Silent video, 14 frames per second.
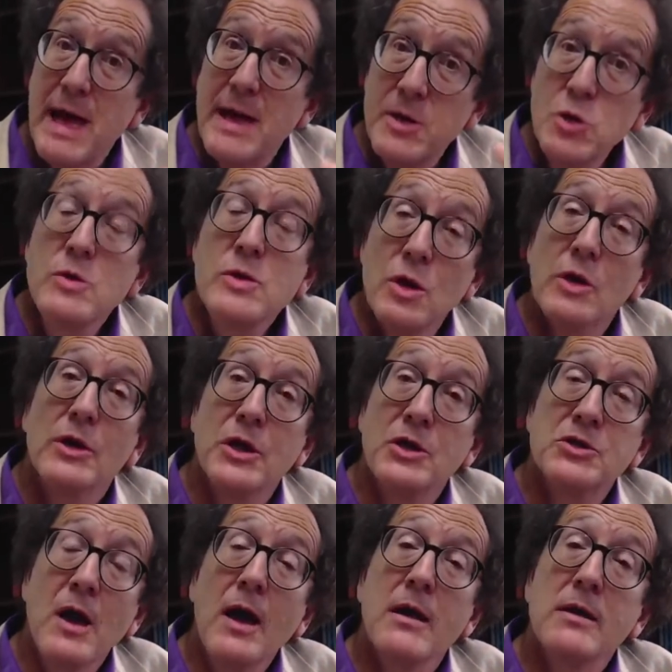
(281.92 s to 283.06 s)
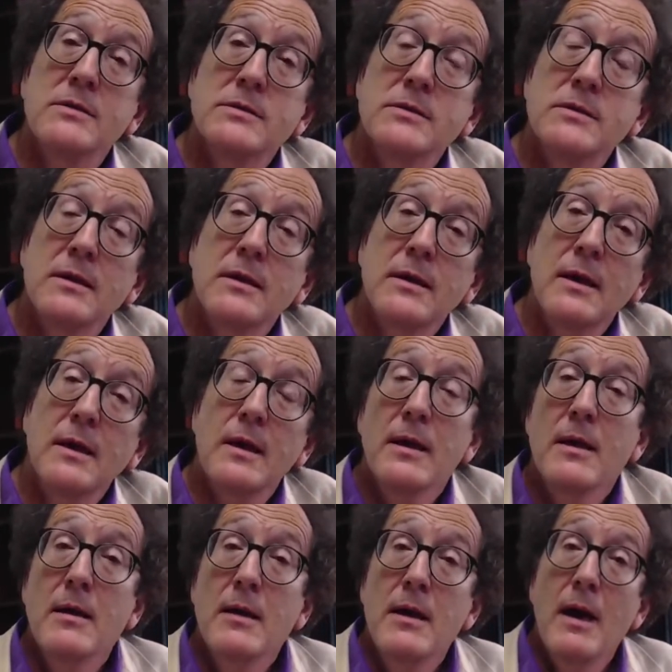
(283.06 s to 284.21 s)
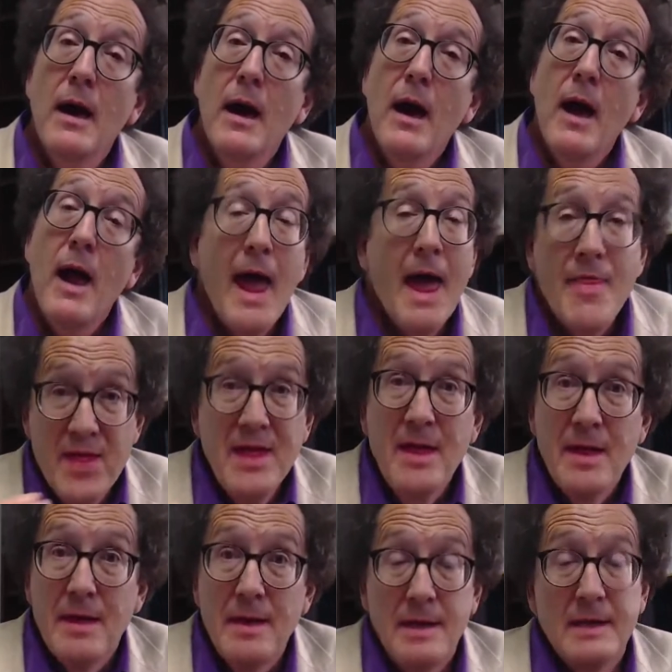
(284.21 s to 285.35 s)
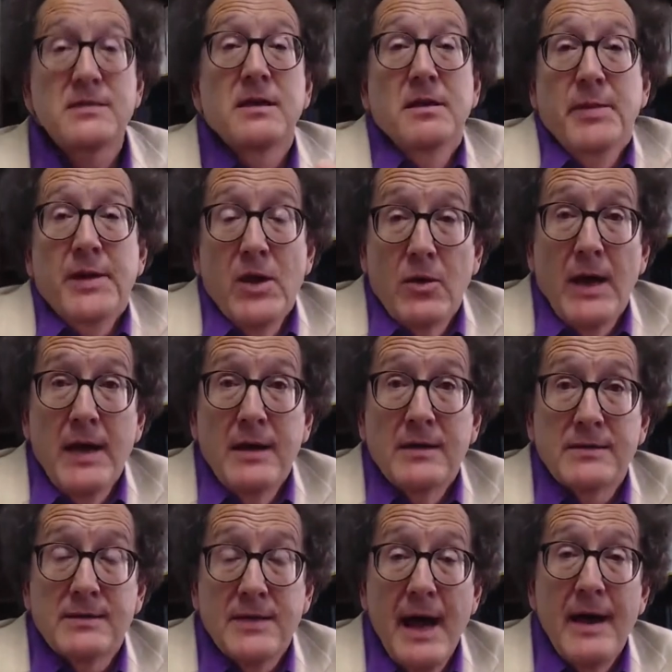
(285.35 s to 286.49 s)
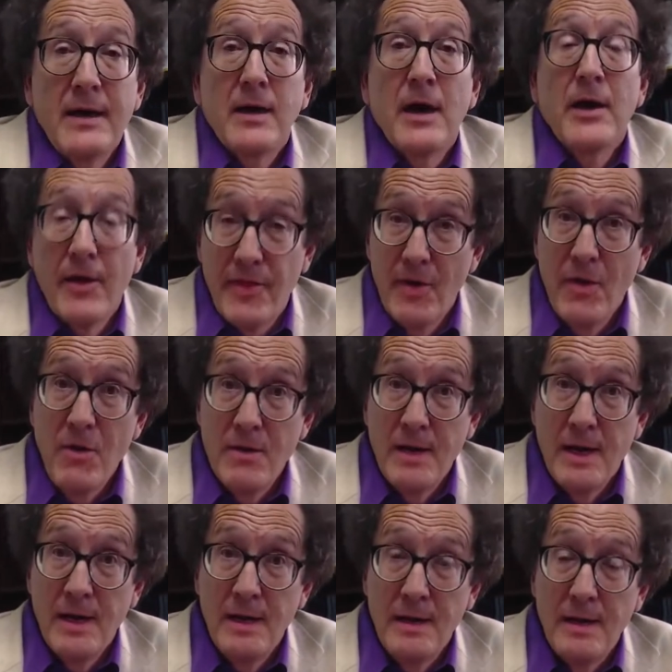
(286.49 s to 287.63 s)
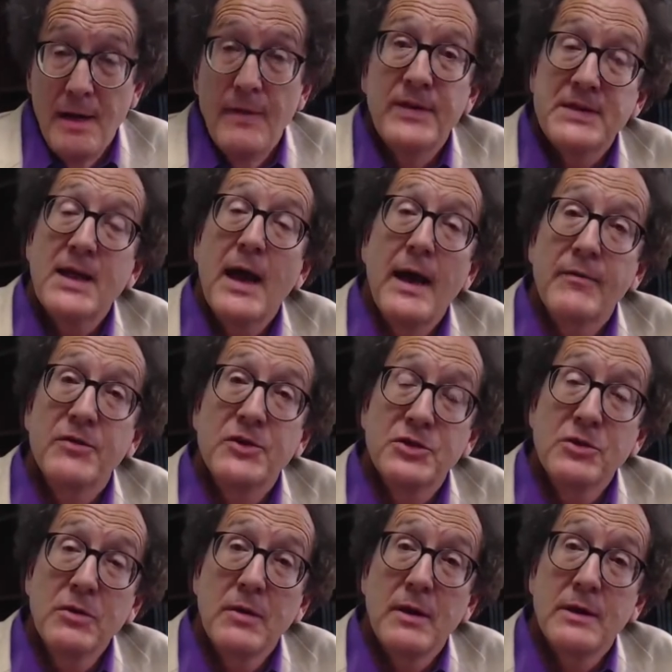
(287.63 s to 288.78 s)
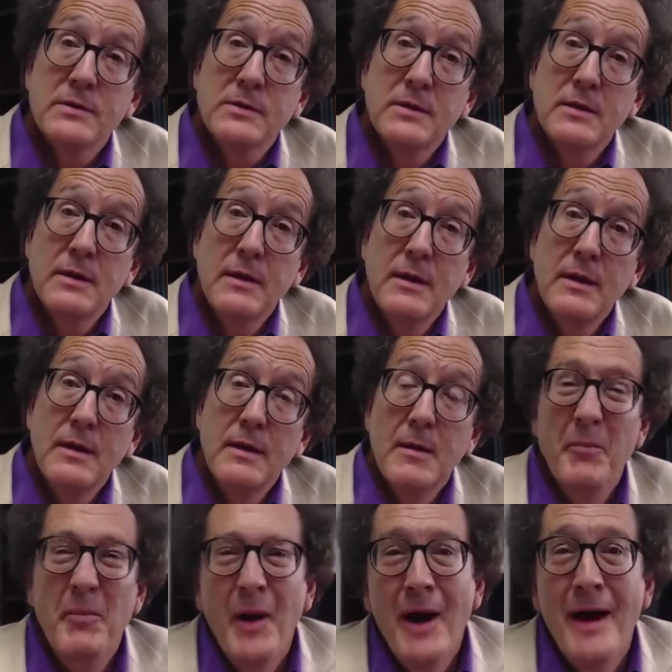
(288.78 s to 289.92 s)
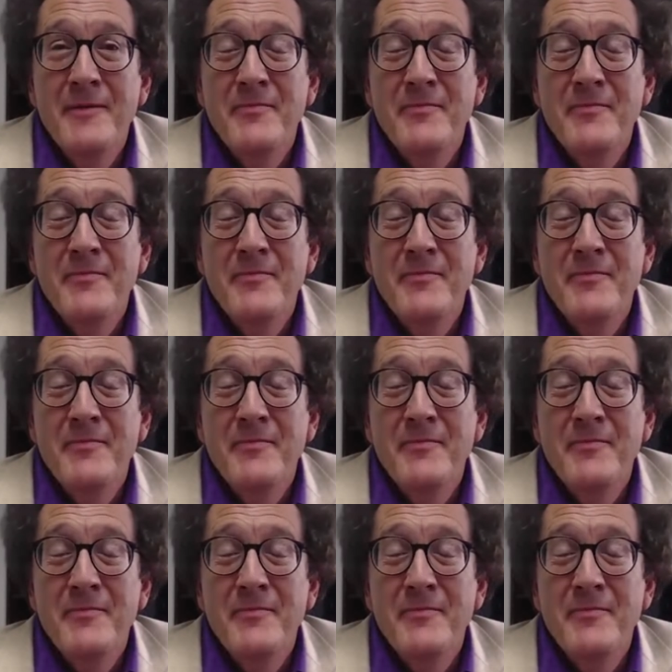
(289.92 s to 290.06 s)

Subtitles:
who you're going to trust. And then it's going to be okay to cite an authority in this kind of assurance, but